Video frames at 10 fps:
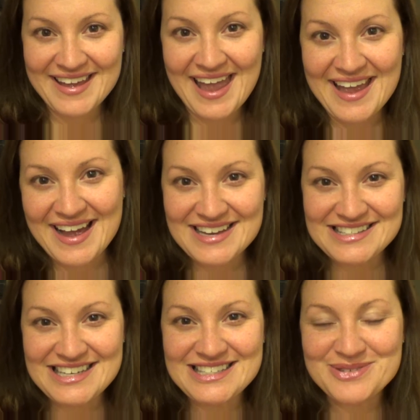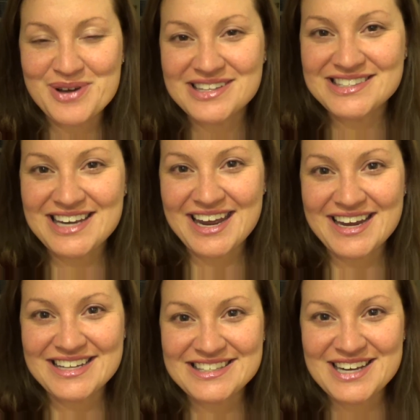Hey guys, it's Wednesday
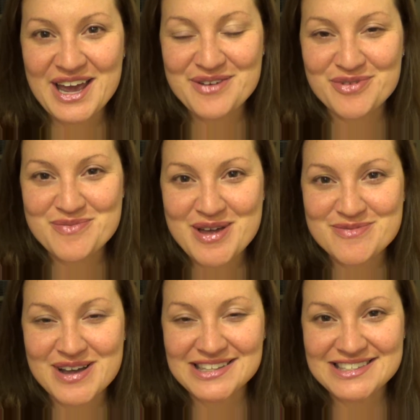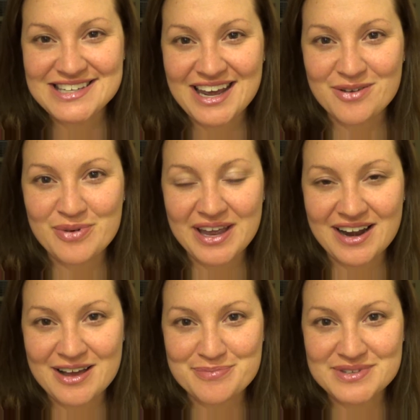and it's time for my Wednesday
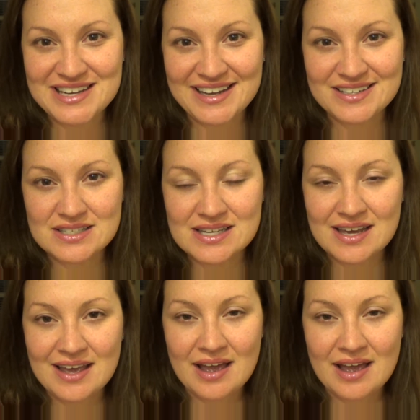weight update.